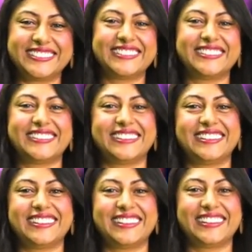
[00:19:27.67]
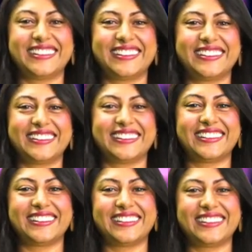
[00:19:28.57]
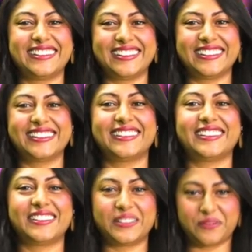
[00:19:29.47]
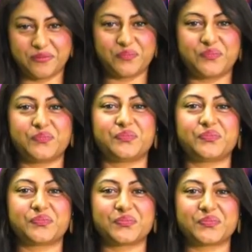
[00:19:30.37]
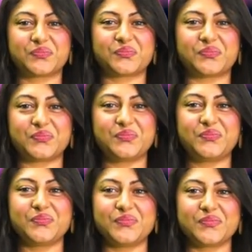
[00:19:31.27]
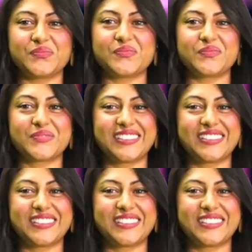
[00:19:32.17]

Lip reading: (silent)